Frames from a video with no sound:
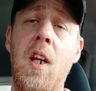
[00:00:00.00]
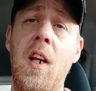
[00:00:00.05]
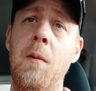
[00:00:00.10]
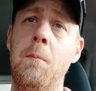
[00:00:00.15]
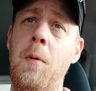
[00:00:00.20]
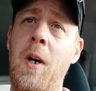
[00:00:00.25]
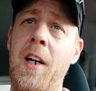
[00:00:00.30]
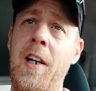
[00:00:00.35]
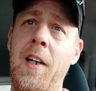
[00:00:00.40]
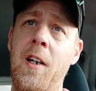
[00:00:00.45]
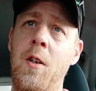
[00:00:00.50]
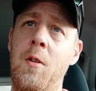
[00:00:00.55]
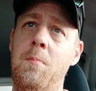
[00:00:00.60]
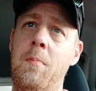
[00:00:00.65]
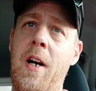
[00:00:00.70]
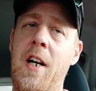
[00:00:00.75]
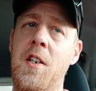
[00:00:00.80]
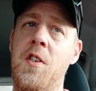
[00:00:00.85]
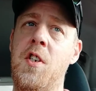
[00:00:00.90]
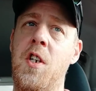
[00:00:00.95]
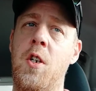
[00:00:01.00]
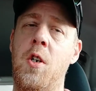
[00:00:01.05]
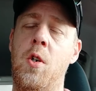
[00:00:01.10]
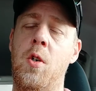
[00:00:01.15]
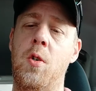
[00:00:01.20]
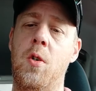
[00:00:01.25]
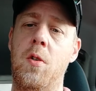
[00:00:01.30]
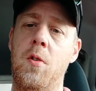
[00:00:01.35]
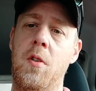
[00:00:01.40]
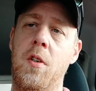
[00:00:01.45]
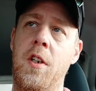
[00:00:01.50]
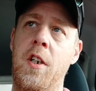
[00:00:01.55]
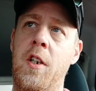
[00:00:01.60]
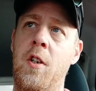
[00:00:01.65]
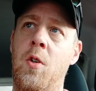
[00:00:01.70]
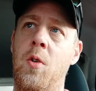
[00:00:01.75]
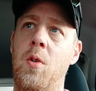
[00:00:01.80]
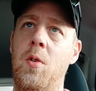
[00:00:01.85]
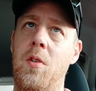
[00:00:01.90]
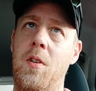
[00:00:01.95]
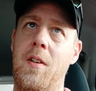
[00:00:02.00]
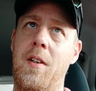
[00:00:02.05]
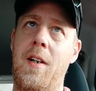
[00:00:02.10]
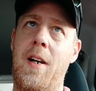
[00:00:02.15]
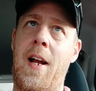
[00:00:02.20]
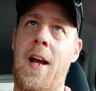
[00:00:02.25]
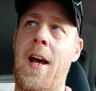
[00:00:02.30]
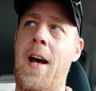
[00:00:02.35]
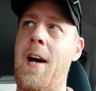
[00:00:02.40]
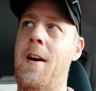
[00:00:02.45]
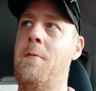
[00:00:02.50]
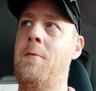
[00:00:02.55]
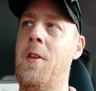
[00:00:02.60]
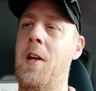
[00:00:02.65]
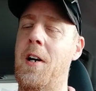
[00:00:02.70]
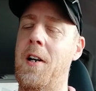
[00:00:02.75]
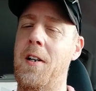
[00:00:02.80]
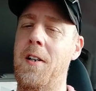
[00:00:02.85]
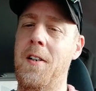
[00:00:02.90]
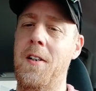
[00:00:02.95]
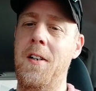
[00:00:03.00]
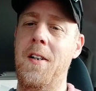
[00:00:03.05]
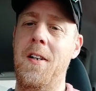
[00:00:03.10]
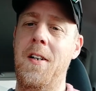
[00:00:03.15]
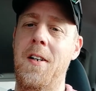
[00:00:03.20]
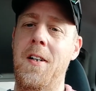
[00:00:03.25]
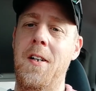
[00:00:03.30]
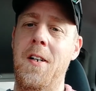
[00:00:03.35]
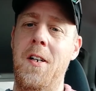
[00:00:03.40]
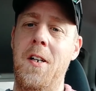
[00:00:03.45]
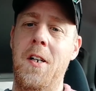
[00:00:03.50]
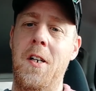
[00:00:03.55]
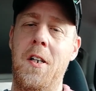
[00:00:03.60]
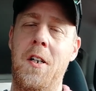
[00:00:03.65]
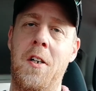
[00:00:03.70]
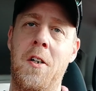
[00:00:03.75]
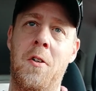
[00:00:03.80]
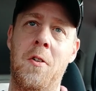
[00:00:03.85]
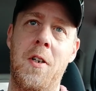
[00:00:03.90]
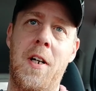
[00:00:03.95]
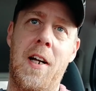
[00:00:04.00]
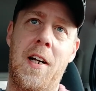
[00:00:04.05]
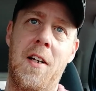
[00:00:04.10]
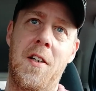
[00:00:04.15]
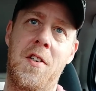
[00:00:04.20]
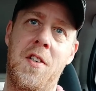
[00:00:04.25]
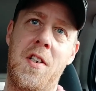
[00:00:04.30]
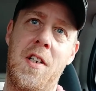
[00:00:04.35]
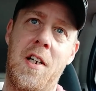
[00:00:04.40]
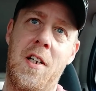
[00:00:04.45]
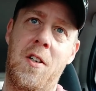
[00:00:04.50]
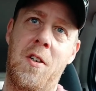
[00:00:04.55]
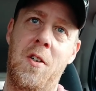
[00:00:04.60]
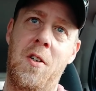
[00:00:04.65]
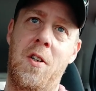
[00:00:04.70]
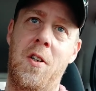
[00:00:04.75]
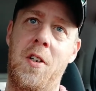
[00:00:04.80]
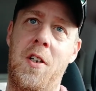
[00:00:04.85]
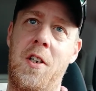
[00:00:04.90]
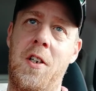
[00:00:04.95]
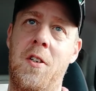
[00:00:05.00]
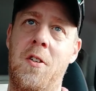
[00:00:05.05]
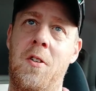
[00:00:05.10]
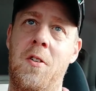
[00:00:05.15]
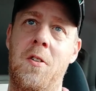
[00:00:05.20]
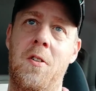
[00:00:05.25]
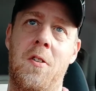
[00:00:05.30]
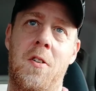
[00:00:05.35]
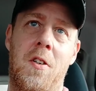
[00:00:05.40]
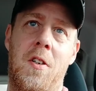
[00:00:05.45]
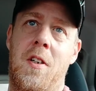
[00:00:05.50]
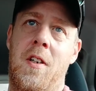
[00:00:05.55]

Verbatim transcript: But here in Mexico, you don't have that. You don't get a sticker. You don't.